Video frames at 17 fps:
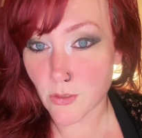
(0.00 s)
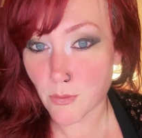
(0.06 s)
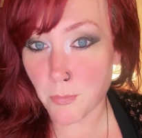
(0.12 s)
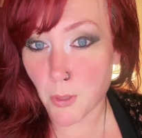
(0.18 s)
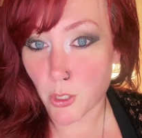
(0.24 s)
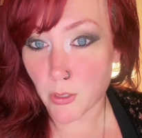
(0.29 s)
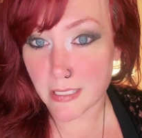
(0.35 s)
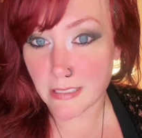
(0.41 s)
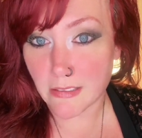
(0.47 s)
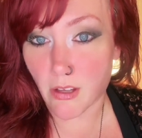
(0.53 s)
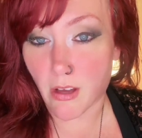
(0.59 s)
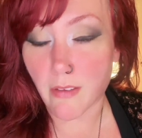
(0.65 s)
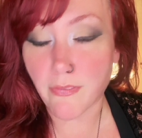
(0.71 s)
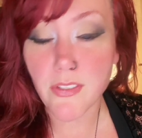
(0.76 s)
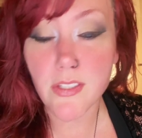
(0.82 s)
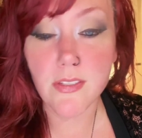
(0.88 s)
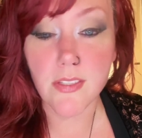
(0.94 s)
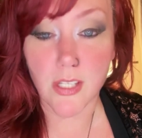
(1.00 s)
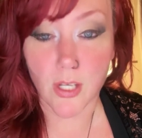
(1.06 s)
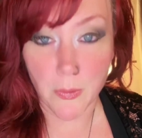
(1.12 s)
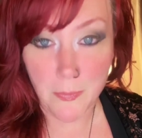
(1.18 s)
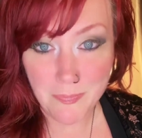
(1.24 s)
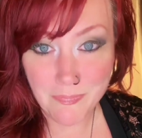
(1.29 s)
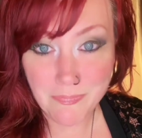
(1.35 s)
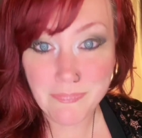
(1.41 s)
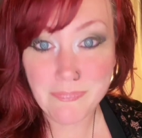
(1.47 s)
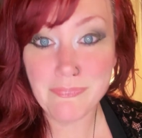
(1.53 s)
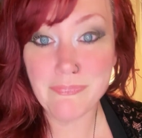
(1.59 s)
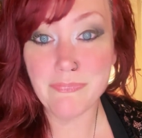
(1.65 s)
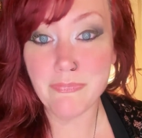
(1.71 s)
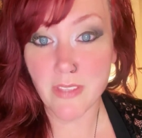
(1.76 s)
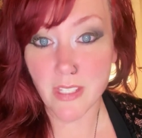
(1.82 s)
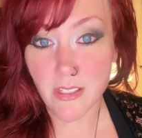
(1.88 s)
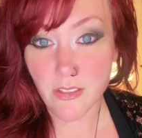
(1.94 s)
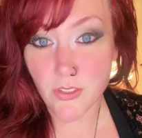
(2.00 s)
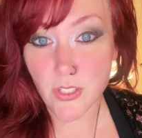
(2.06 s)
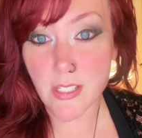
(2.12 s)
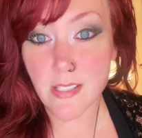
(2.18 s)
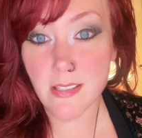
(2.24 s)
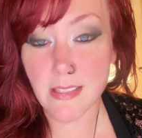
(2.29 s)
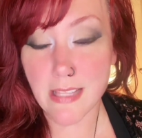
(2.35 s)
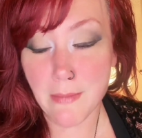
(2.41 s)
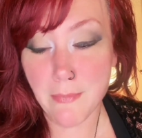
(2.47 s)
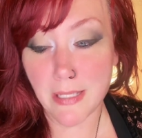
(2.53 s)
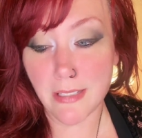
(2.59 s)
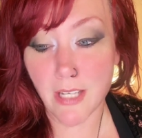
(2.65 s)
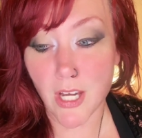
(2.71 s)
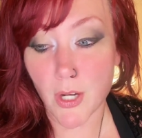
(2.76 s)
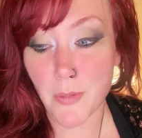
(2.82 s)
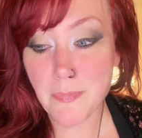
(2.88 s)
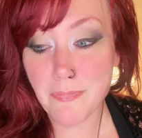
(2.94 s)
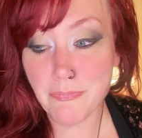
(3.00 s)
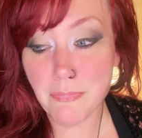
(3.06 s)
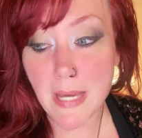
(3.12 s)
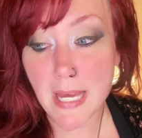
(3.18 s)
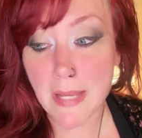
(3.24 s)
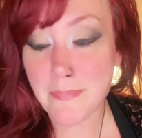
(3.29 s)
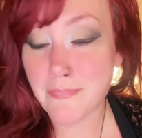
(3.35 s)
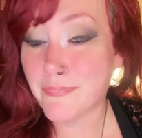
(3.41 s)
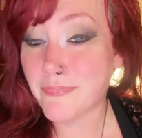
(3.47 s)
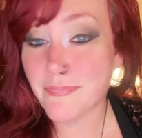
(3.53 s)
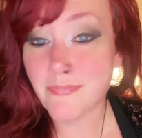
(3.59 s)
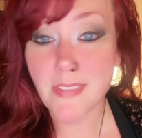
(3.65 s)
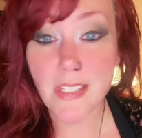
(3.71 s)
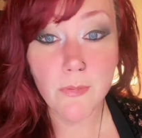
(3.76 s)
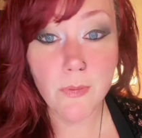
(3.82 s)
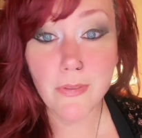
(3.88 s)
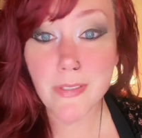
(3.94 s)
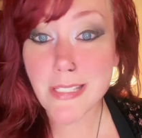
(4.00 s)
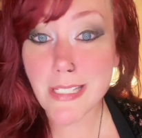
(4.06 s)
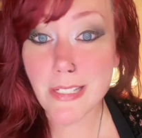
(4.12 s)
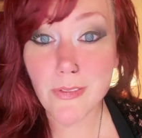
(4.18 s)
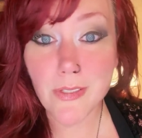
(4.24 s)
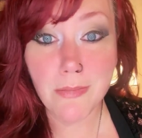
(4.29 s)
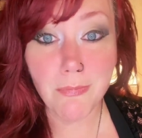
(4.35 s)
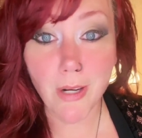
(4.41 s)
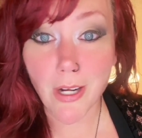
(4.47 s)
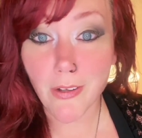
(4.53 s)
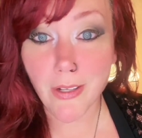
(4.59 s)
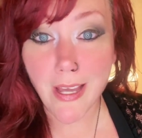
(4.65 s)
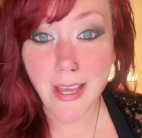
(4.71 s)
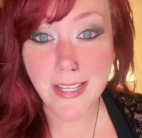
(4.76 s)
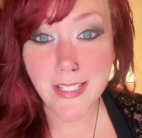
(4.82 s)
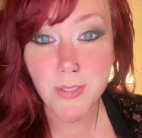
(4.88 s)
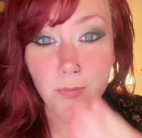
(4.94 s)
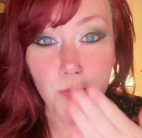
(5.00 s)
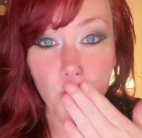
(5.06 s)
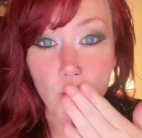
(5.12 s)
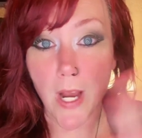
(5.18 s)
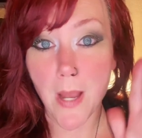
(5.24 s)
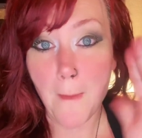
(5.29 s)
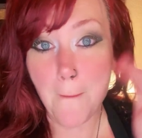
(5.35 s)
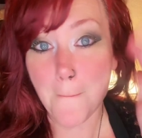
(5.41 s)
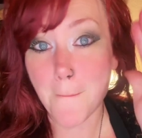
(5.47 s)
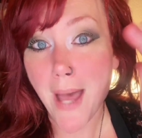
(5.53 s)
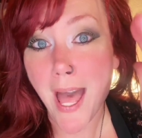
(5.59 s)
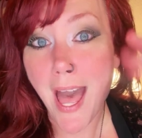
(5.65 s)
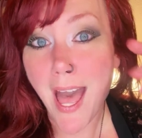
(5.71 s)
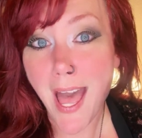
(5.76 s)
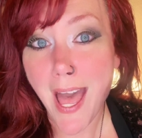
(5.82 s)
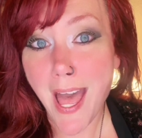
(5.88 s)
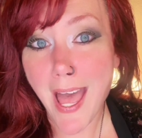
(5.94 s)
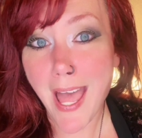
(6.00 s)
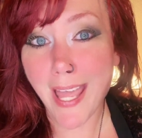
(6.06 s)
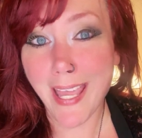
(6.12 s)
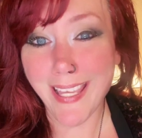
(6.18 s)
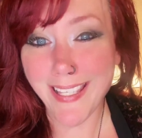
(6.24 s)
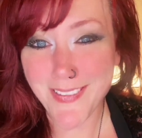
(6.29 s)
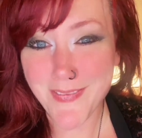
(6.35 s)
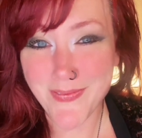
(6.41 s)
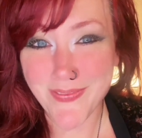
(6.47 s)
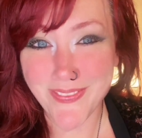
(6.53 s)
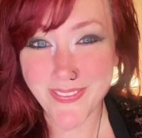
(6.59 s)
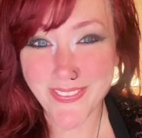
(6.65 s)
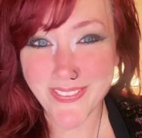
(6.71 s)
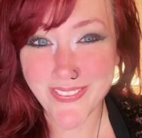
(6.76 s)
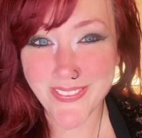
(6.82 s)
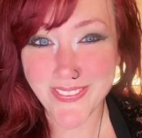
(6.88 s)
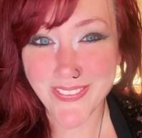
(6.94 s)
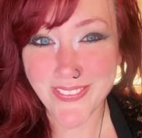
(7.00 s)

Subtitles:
The rest are party loft. So just let me know. But we'll see you tomorrow, guys. Bye.